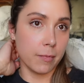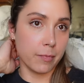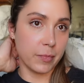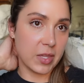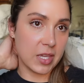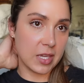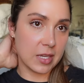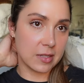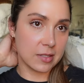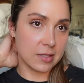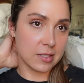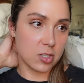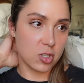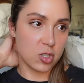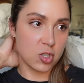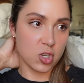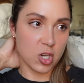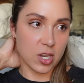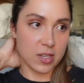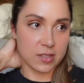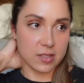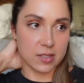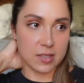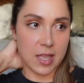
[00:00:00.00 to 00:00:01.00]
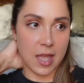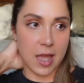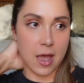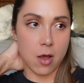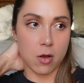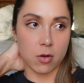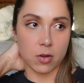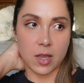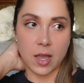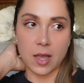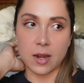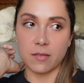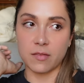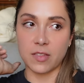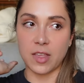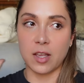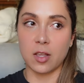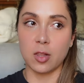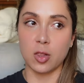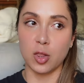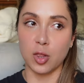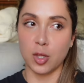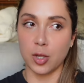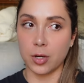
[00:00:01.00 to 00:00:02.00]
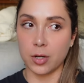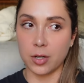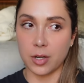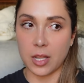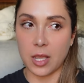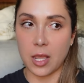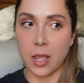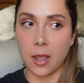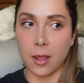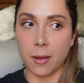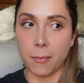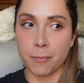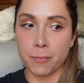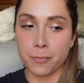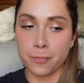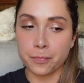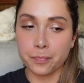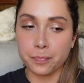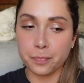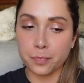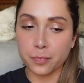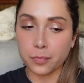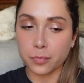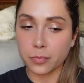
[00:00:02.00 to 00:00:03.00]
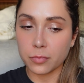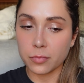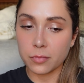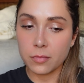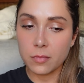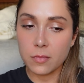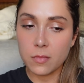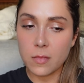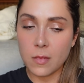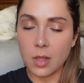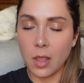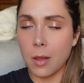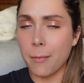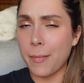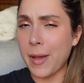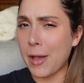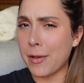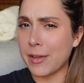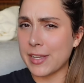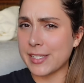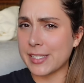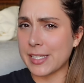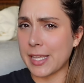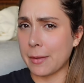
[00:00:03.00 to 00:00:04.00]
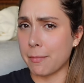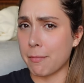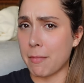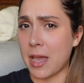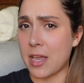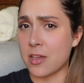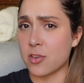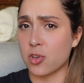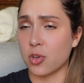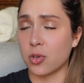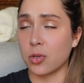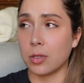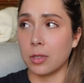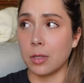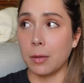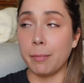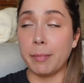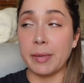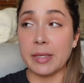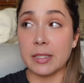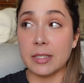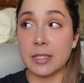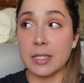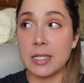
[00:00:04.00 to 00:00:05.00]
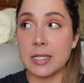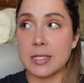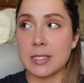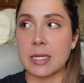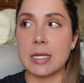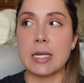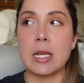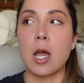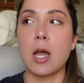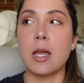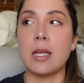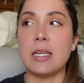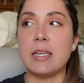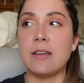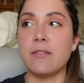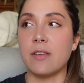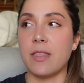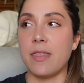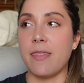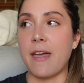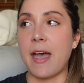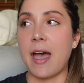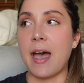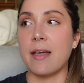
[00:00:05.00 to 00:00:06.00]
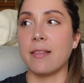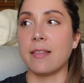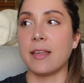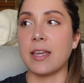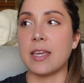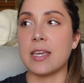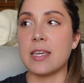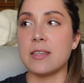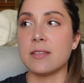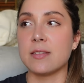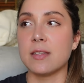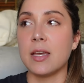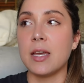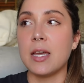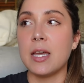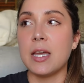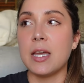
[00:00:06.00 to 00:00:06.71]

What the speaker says: He is just now kind of like learning about his like magical abilities, and not even that, like he's